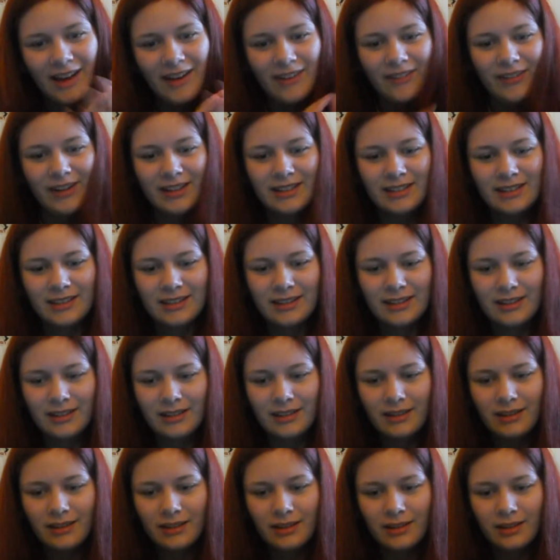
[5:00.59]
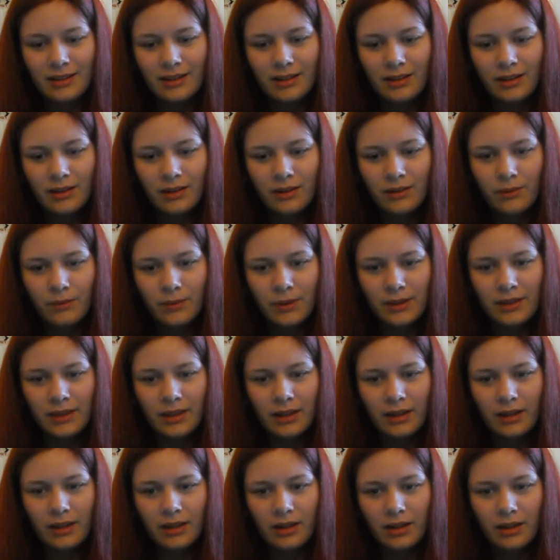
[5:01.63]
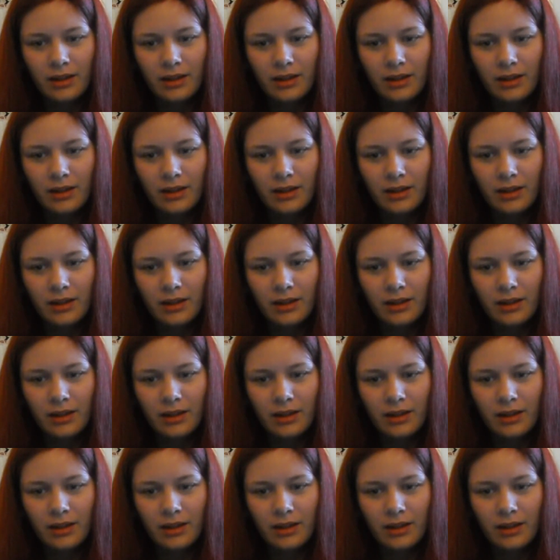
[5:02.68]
Why is it? What the?